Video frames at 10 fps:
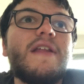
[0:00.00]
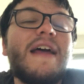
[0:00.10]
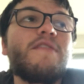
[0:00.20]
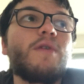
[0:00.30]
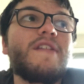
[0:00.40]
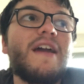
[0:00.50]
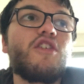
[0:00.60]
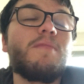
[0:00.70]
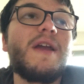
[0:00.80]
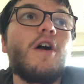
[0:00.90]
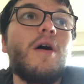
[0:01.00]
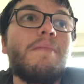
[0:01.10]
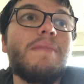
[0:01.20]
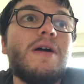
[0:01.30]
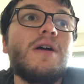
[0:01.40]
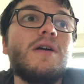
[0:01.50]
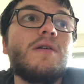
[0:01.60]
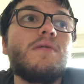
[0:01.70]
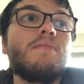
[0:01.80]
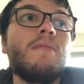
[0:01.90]
That's where it's actually made.
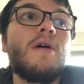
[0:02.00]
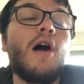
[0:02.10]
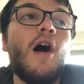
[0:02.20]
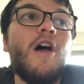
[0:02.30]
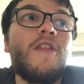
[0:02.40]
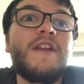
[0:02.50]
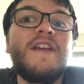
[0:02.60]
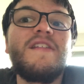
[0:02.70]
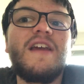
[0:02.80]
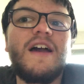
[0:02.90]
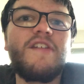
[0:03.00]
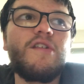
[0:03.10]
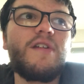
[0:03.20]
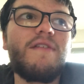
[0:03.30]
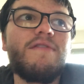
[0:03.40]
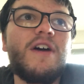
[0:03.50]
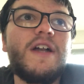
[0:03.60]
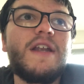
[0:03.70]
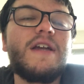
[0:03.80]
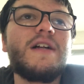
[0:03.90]
All the Disney ISOs I've
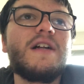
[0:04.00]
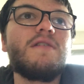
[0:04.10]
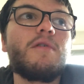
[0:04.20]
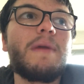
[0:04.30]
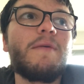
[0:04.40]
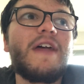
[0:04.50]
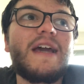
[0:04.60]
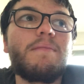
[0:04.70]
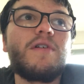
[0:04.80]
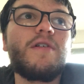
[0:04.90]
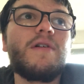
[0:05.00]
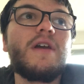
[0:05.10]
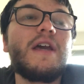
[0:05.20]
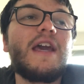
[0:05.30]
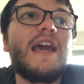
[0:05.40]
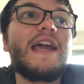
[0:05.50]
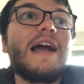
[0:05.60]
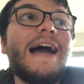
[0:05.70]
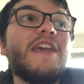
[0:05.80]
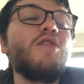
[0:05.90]
done were made with that computer. And
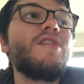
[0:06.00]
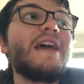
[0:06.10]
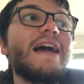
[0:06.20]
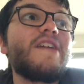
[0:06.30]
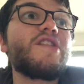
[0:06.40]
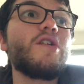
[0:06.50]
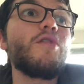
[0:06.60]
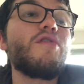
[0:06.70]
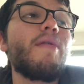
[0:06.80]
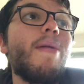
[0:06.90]
I use the ISOs.